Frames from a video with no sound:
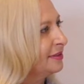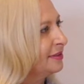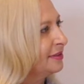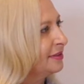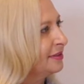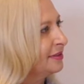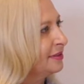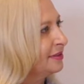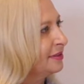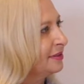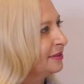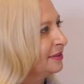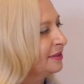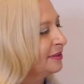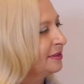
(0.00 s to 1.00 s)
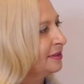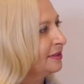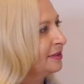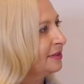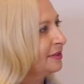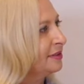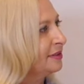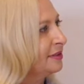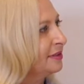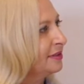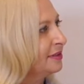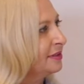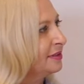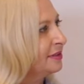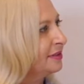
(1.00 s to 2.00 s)

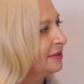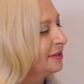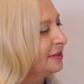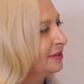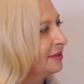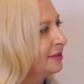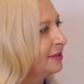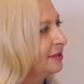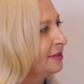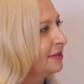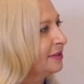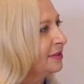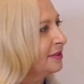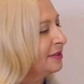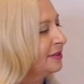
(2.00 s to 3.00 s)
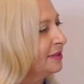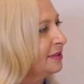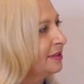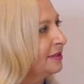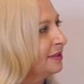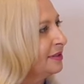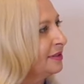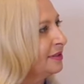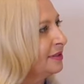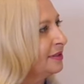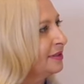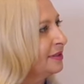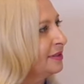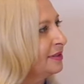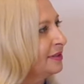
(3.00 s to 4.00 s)

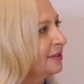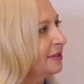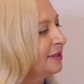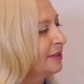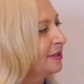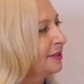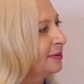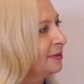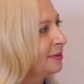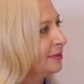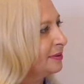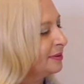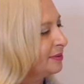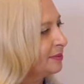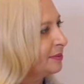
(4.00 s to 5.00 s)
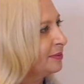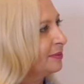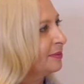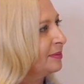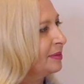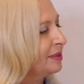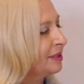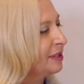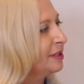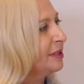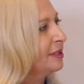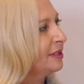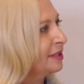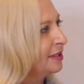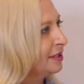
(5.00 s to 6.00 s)

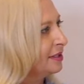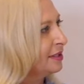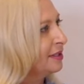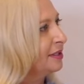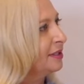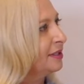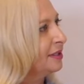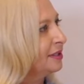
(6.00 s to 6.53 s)
This person isn't speaking.